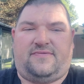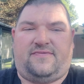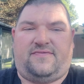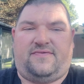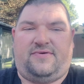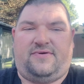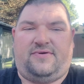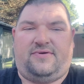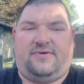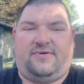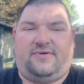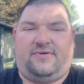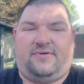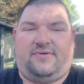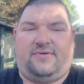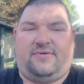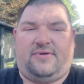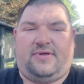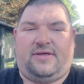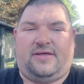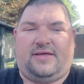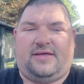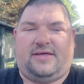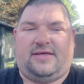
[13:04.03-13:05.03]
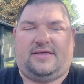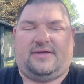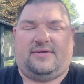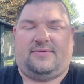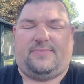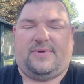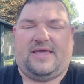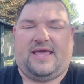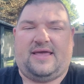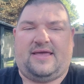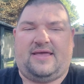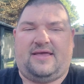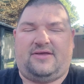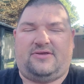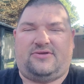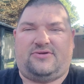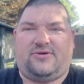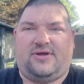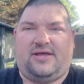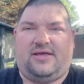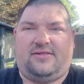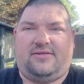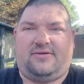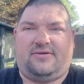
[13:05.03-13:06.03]
for backing
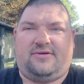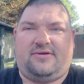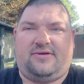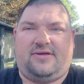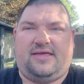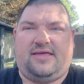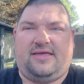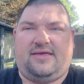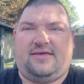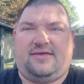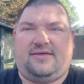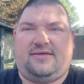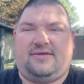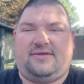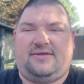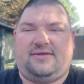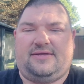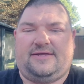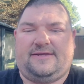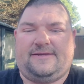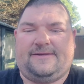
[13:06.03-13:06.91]
trailer and